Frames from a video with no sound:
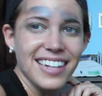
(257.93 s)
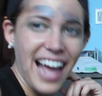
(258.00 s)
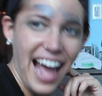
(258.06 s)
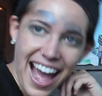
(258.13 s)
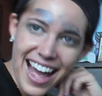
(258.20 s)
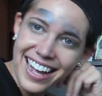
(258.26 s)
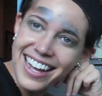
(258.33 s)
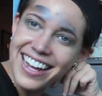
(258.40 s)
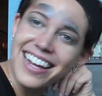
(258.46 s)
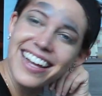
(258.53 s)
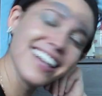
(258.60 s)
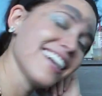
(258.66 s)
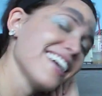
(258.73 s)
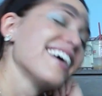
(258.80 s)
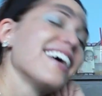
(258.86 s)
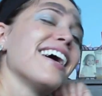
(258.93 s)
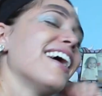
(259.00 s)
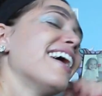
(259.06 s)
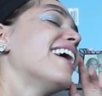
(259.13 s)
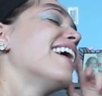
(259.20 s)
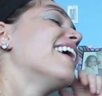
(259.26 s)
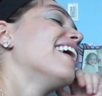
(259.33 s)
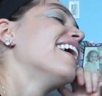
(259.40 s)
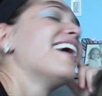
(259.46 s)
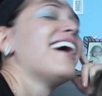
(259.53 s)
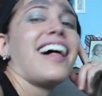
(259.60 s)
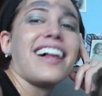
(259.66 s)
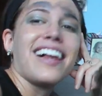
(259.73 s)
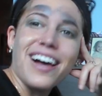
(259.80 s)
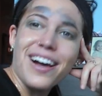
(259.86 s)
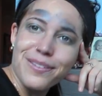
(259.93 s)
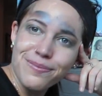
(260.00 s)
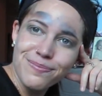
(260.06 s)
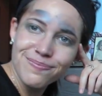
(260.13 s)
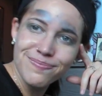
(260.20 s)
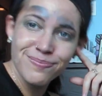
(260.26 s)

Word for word: Go right. out in the streets on the beach. Hello.